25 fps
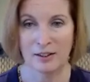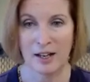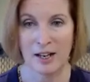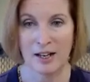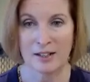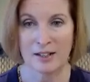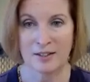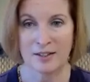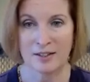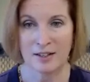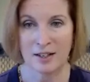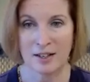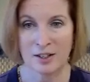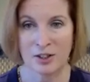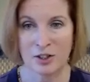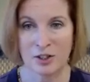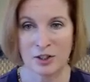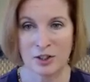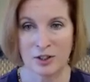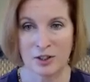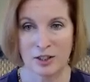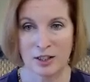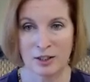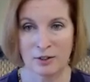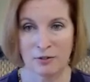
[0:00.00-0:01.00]
As
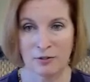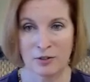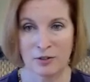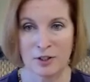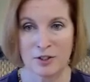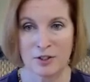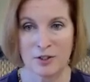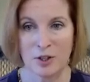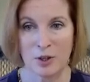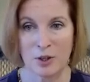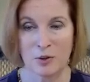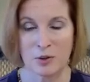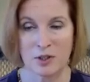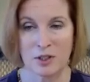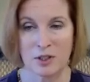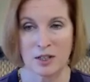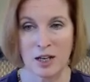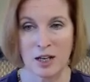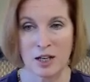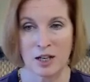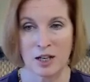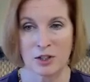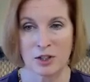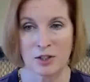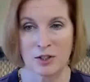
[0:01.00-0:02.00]
such, if an
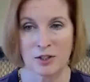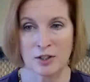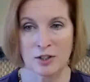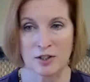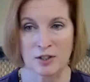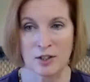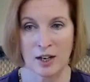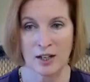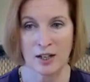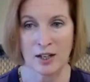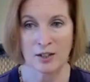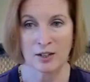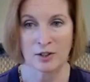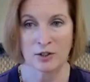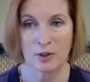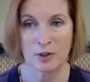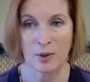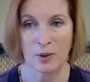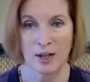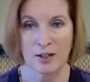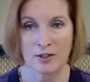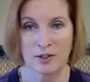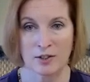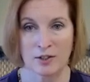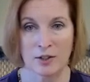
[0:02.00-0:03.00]
association decides
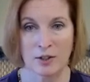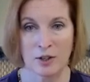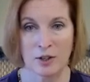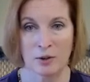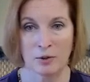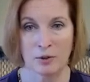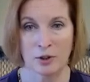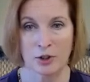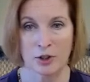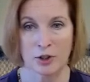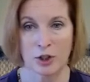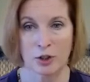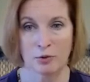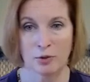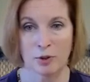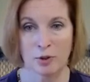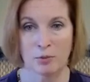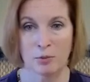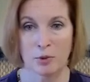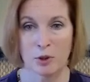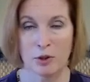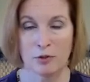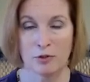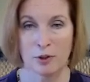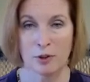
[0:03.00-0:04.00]
to ask an owner to
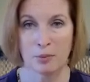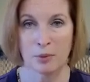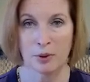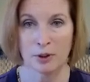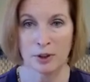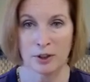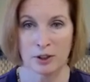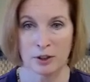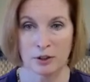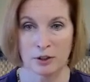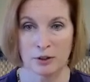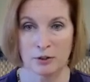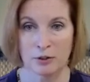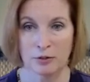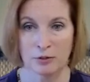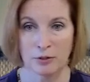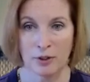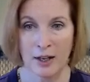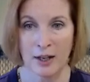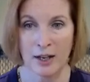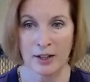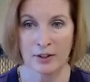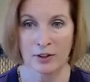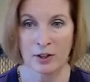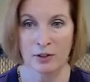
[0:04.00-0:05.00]
remove a political
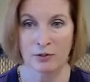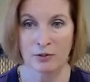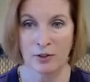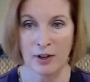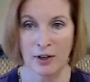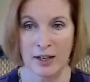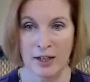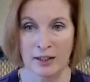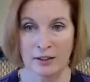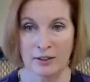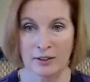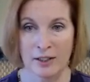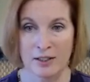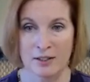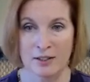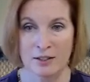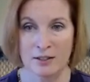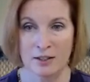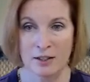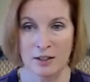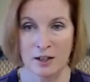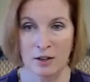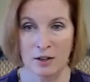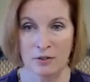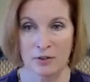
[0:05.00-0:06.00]
flag that violates
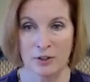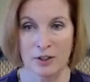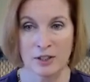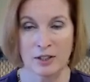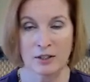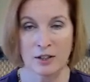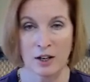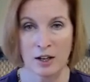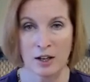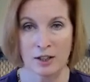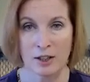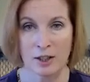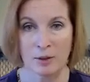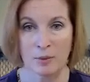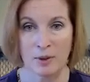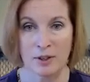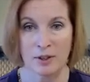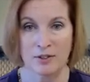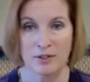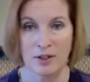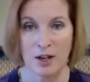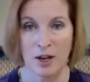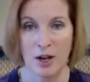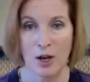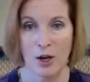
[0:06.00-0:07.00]
the governing
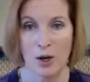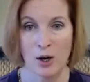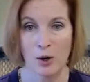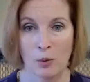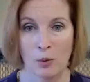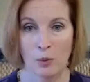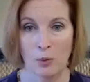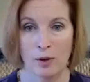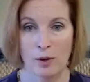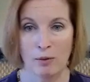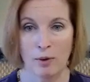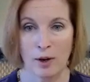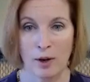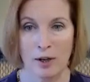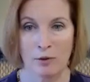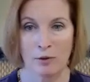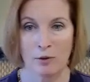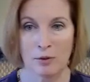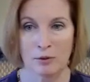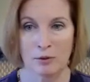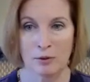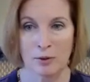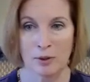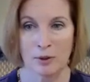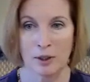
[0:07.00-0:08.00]
documents, we
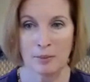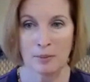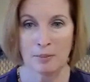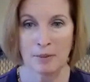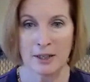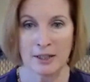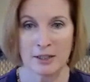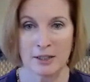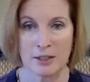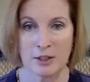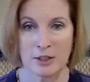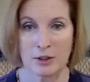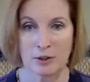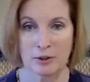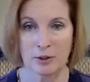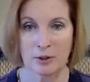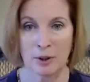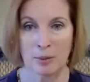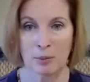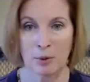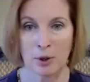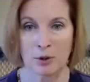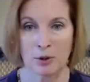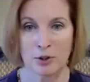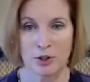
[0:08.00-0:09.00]
recommend
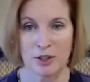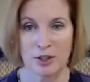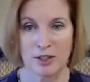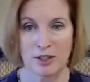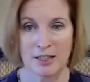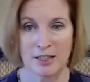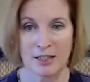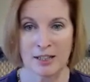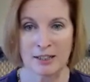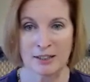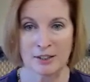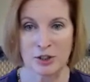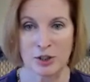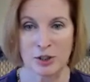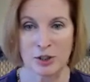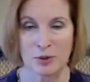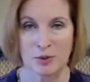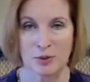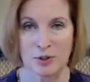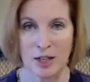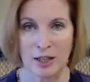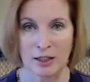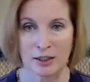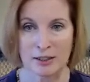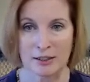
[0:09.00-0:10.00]
approaching the
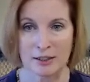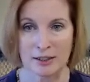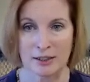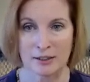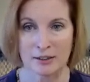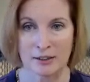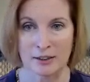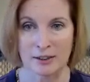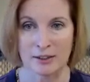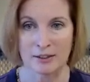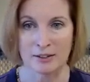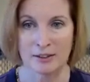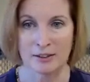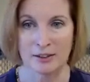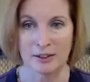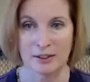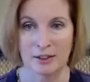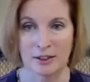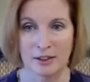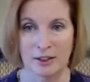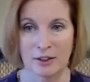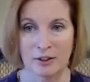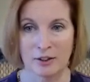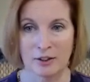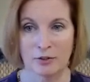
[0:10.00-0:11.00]
issue delicately.
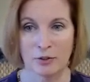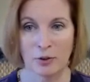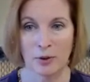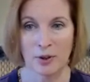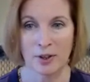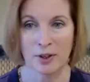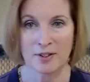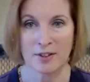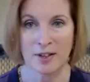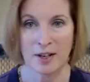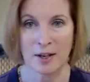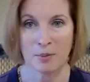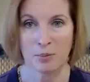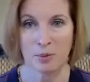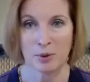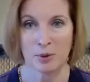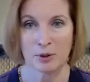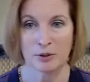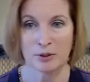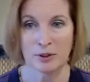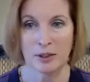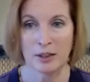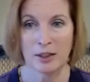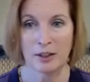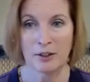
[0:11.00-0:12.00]
For
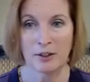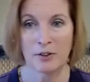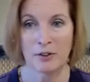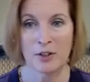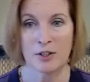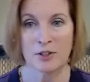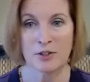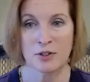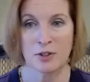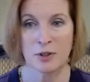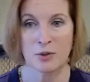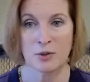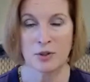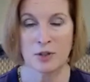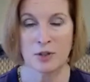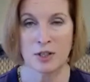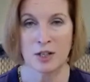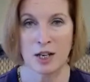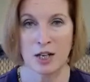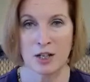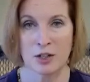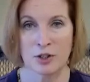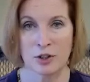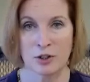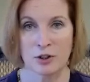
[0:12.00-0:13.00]
example, the
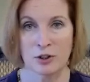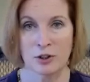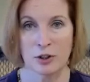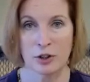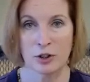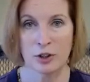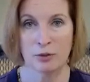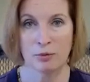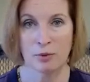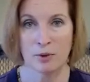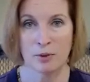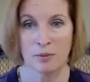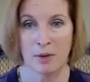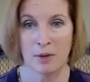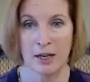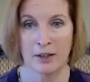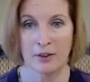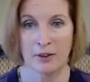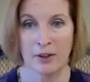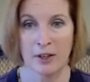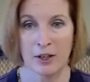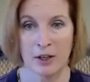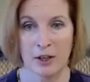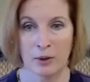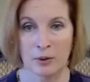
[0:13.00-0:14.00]
association could
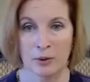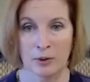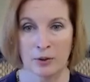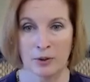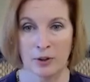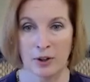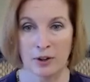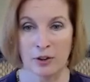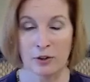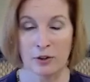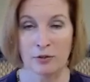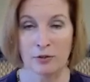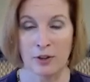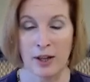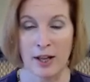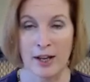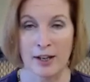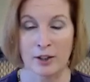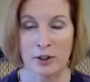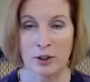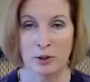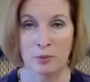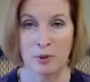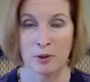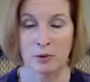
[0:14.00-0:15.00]
remind the owner that the
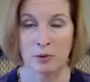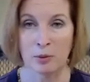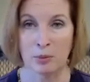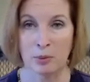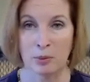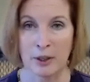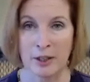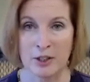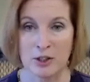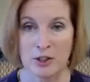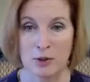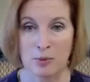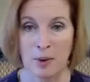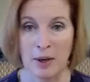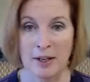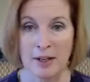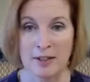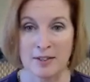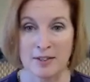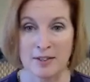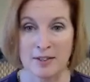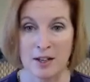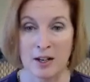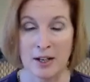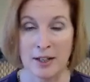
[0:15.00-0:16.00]
flag could be replaced by
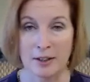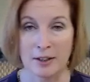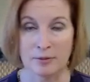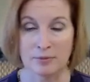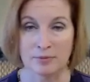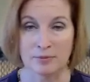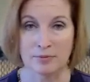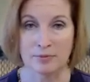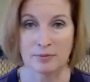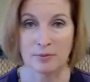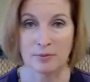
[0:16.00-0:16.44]
a sign.